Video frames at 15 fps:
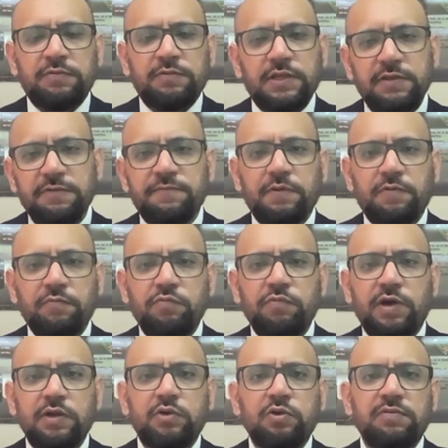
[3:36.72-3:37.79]
if we
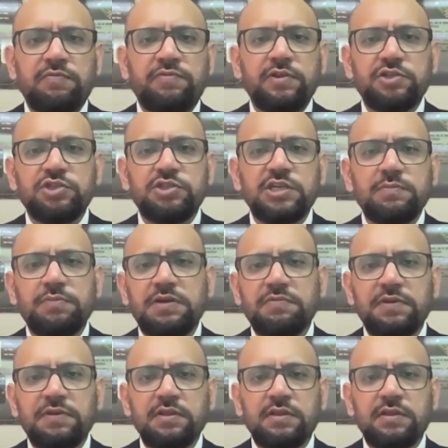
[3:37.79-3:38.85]
want to differentiate
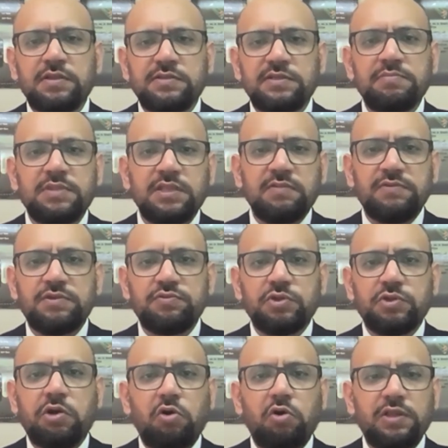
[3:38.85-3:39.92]
between something which we
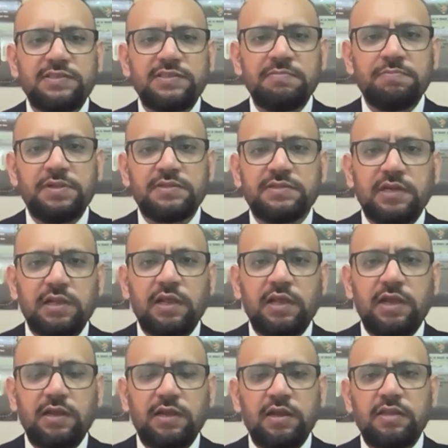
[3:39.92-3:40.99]
call a simple
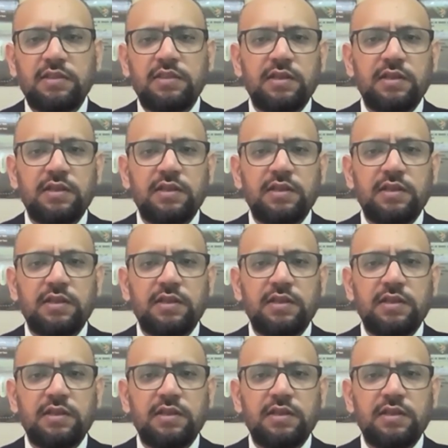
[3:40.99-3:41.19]
satellite and